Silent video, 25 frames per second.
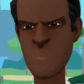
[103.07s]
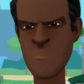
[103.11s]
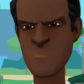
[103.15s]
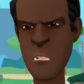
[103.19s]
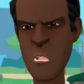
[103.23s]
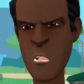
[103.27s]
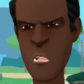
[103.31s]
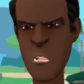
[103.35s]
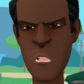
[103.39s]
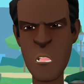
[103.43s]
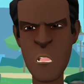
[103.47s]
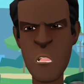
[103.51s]

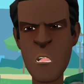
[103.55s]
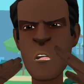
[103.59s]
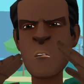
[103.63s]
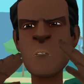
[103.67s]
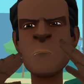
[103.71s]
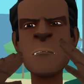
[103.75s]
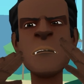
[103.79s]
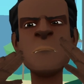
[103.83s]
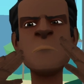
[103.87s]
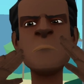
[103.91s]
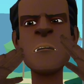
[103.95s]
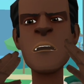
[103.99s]
Whether or
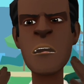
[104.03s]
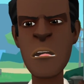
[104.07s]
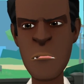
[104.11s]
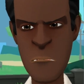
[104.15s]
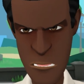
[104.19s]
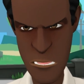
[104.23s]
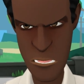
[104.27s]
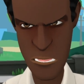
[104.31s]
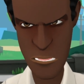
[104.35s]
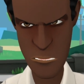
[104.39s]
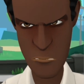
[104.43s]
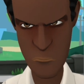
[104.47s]
not you
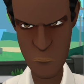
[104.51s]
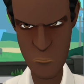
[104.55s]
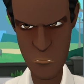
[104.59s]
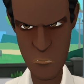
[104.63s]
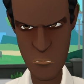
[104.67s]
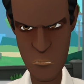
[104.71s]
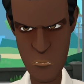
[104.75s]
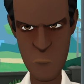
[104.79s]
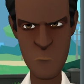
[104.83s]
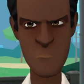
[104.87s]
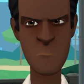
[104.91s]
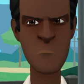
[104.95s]
like Ice
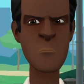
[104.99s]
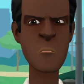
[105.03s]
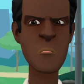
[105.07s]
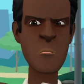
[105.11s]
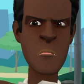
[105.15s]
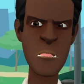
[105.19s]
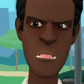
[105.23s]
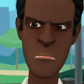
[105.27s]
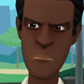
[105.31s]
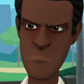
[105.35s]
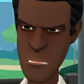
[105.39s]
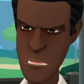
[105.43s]
Cub, you
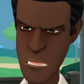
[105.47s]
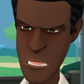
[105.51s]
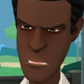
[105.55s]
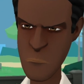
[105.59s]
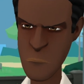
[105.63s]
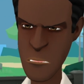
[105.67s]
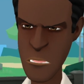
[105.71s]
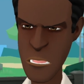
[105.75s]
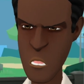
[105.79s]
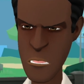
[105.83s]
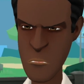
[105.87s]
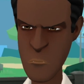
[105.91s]
gotta
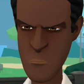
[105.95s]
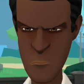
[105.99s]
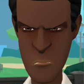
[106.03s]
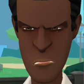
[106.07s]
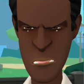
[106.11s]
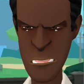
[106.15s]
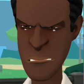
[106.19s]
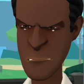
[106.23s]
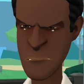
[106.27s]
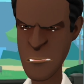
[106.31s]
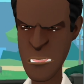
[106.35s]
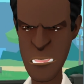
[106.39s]
admit,
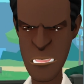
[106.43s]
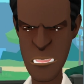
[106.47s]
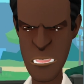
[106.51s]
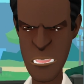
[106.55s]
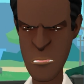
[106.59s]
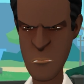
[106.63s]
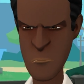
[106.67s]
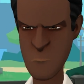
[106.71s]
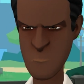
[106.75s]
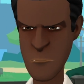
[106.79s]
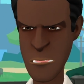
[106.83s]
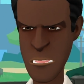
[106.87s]
his
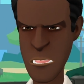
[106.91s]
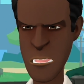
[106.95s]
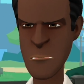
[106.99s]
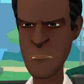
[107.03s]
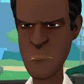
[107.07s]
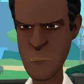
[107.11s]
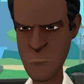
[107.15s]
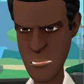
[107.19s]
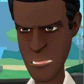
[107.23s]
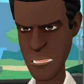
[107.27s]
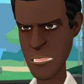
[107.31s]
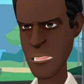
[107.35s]
introduction
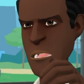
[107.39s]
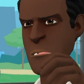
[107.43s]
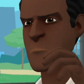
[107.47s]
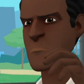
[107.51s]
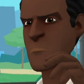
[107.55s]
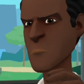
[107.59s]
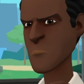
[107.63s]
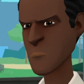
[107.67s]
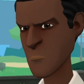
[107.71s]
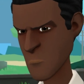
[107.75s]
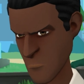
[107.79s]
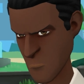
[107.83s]
freaking
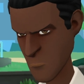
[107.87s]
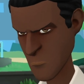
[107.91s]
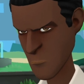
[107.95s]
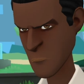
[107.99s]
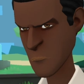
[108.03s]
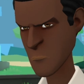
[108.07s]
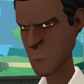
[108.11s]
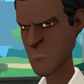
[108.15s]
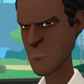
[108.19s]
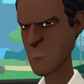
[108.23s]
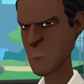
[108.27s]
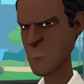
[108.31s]
sucks.
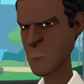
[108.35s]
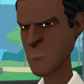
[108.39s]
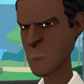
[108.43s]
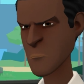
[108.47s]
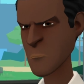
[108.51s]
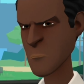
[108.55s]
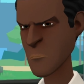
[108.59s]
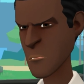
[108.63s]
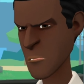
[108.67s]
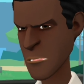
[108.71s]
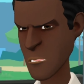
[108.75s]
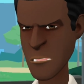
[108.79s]

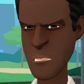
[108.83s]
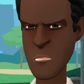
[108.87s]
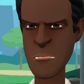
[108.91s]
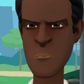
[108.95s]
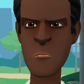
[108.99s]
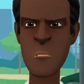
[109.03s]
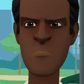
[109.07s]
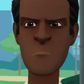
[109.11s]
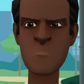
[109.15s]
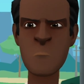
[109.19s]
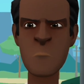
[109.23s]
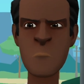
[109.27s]

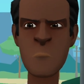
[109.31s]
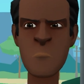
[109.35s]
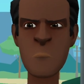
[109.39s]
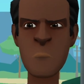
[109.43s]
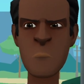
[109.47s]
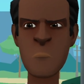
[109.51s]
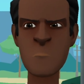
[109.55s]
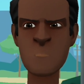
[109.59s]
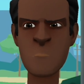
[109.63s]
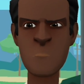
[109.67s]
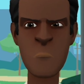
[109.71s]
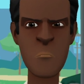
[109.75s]
Seriously.
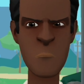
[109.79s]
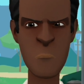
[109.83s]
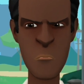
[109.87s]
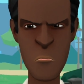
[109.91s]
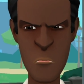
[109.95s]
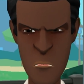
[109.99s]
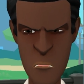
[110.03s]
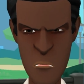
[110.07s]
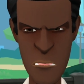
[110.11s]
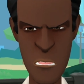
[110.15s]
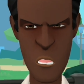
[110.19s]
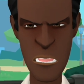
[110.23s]
He was so
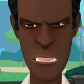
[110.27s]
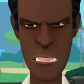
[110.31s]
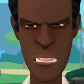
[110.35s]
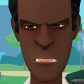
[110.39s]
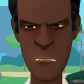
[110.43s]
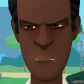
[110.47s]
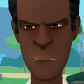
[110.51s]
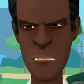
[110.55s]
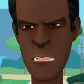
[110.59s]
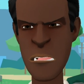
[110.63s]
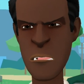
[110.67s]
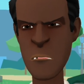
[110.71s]
boring
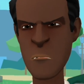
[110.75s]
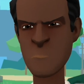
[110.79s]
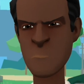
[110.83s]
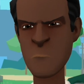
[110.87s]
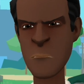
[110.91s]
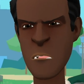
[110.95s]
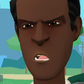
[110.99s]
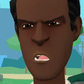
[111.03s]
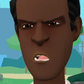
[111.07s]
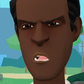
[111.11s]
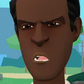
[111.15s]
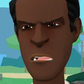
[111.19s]
in his
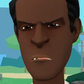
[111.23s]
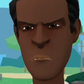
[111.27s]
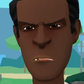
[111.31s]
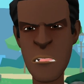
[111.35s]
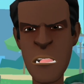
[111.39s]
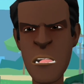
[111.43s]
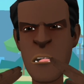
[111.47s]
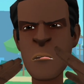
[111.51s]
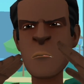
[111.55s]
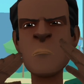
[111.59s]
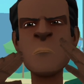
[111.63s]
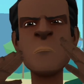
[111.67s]
first
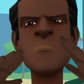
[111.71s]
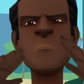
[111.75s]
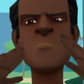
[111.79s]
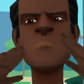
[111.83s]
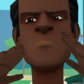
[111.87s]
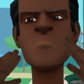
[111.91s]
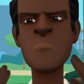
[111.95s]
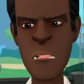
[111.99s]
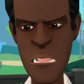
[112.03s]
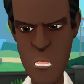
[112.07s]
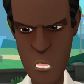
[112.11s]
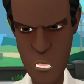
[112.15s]
episode.
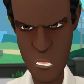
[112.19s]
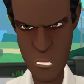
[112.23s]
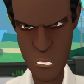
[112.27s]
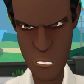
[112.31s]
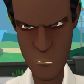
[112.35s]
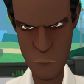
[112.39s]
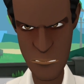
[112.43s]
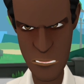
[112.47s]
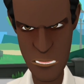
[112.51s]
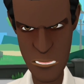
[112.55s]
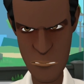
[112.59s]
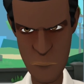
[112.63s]
The
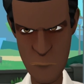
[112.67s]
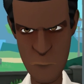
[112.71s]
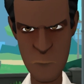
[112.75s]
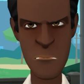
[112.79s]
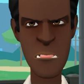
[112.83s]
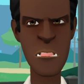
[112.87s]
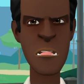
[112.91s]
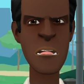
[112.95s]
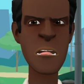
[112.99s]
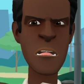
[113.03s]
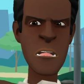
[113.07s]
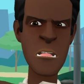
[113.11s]
only things
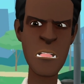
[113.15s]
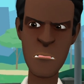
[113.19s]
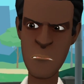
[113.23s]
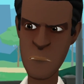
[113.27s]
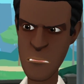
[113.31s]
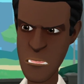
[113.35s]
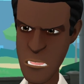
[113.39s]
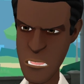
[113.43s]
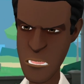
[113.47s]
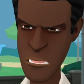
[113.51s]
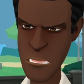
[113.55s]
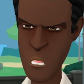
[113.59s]
we learn
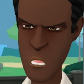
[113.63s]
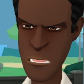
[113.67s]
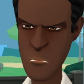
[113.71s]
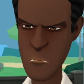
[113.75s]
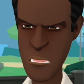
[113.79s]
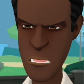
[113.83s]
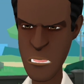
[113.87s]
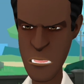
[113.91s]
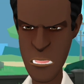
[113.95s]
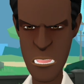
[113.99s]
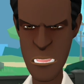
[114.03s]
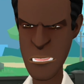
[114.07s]
about his
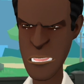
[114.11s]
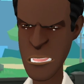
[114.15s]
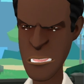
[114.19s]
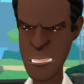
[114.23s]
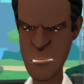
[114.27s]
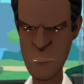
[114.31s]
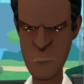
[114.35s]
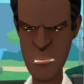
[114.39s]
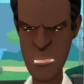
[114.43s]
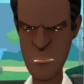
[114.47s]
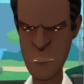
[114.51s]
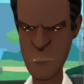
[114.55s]
character
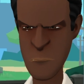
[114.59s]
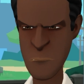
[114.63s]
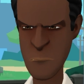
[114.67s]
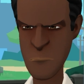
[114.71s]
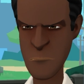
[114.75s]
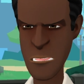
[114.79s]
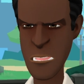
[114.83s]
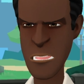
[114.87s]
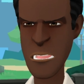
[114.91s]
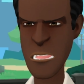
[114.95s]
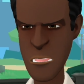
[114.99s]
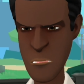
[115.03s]
is that he's
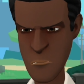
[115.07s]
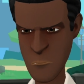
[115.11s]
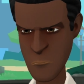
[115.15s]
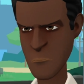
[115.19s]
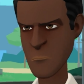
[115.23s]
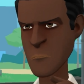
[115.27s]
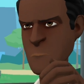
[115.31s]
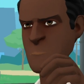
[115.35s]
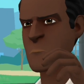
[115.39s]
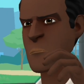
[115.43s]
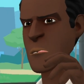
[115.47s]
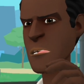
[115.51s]
nice,
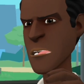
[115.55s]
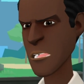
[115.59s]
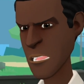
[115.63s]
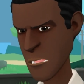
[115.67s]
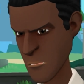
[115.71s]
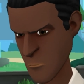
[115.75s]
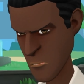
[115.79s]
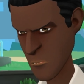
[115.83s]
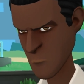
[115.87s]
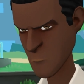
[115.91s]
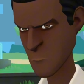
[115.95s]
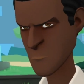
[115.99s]
he
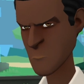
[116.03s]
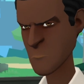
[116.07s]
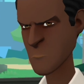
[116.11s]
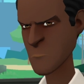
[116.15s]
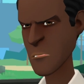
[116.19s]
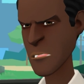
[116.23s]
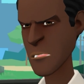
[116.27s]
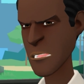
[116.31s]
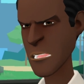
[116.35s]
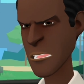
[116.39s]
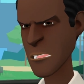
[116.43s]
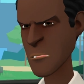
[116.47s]
likes
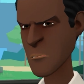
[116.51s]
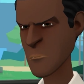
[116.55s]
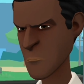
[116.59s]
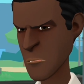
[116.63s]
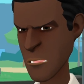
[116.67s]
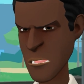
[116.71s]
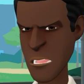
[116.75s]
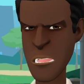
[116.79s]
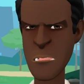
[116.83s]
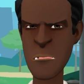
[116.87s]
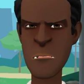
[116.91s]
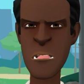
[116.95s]
superheroes,
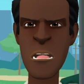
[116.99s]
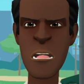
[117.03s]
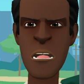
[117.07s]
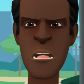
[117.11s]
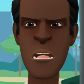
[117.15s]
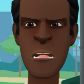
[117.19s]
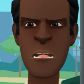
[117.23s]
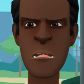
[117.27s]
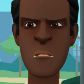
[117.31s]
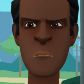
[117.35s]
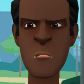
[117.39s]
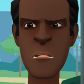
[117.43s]
and he has a
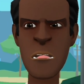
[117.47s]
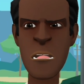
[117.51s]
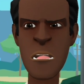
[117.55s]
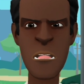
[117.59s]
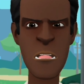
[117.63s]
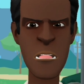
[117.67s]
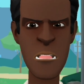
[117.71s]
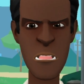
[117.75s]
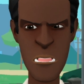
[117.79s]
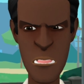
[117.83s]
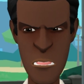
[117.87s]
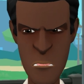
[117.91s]

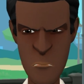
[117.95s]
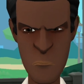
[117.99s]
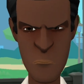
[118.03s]
disability.